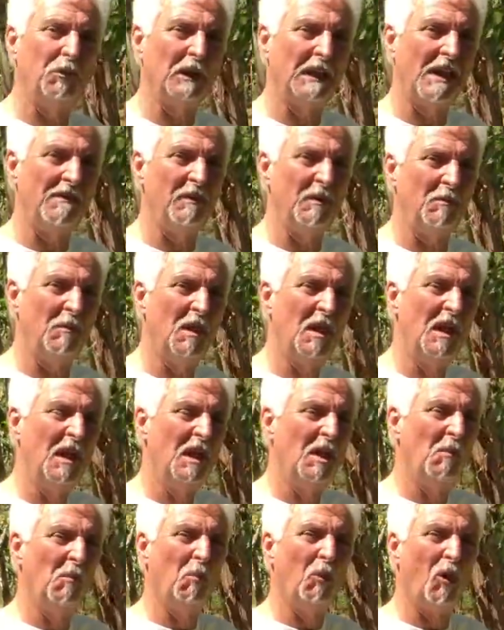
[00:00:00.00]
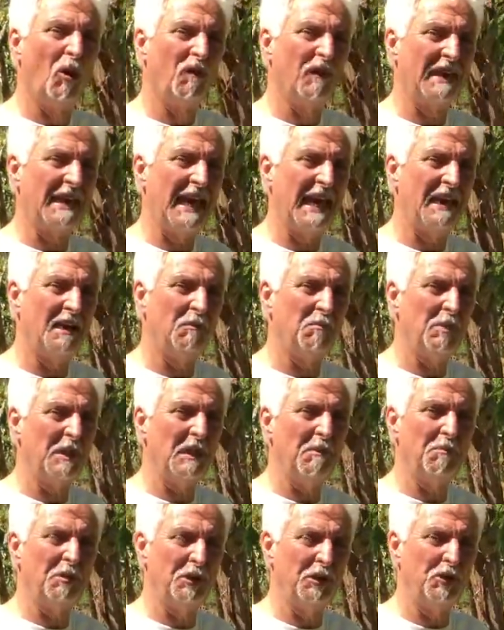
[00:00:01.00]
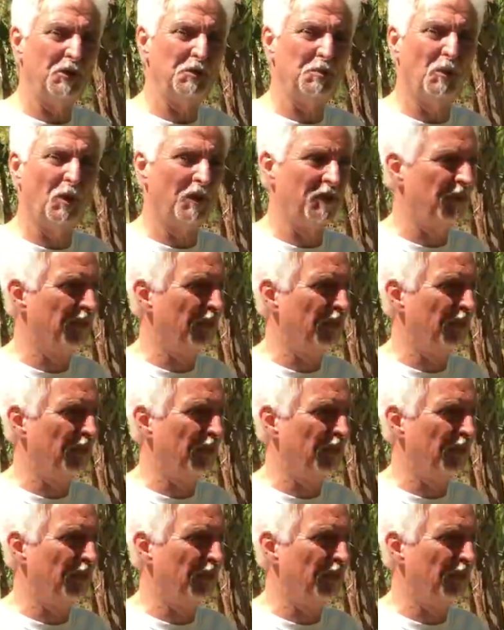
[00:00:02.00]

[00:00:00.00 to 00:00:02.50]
Will give him more of a canopy, produce more